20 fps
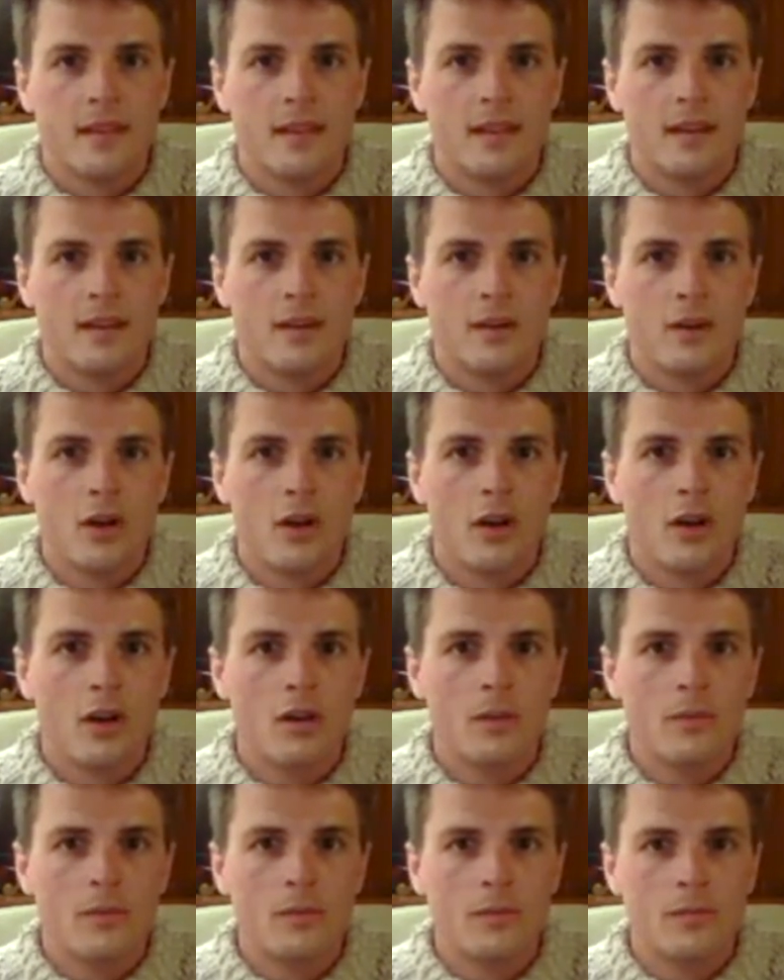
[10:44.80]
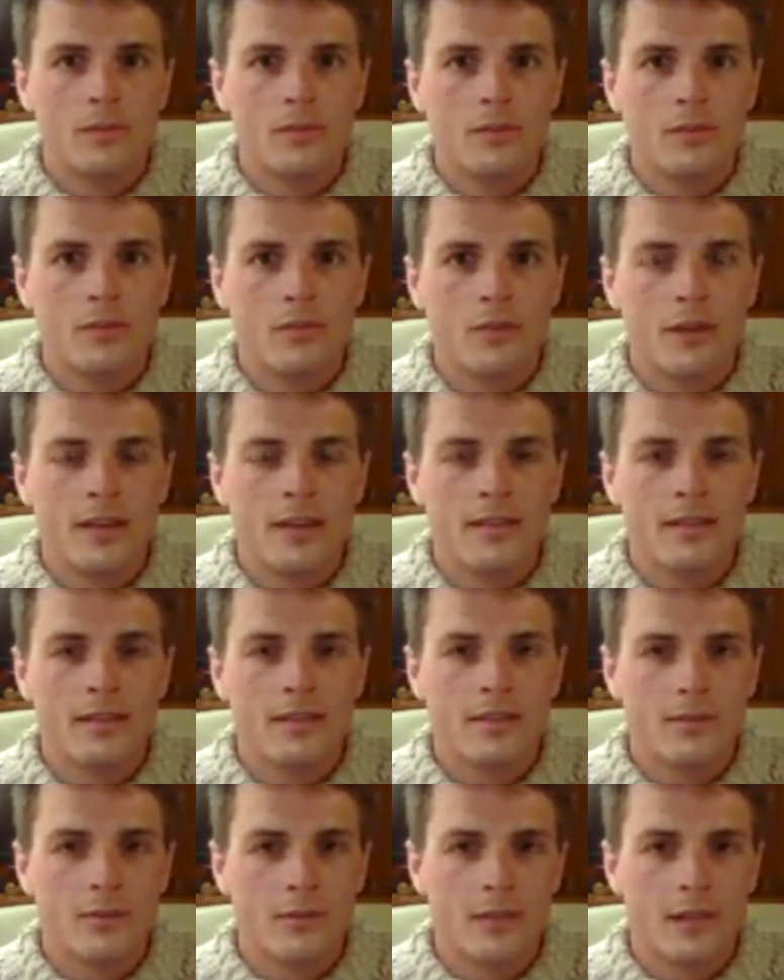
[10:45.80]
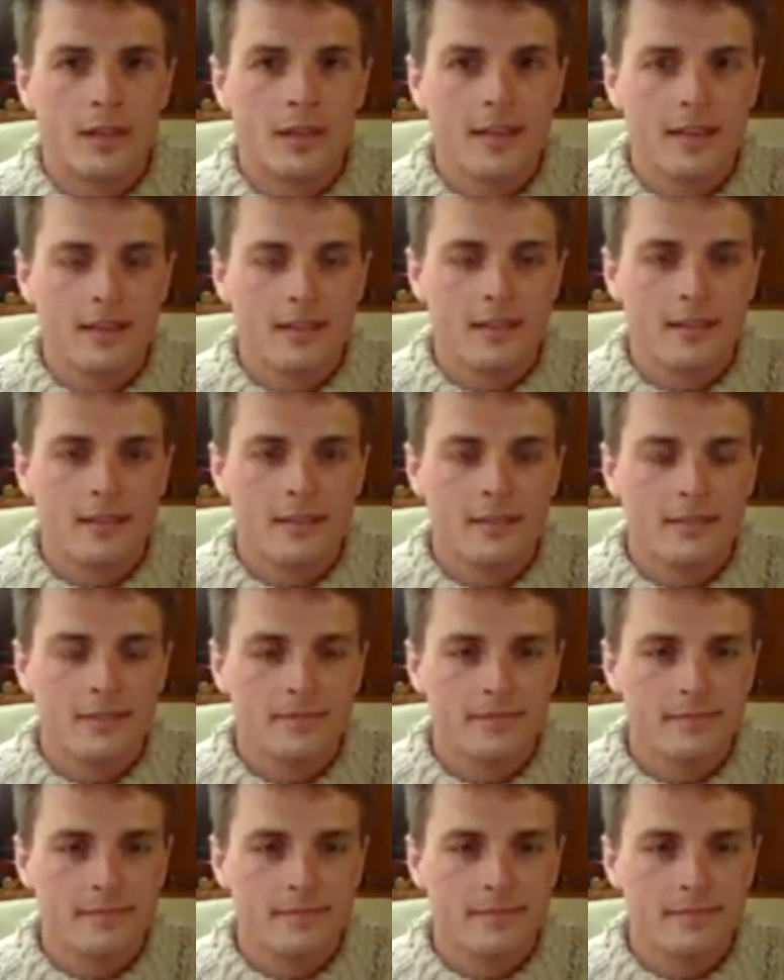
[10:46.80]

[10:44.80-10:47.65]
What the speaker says: Allow your arms to rest and relax,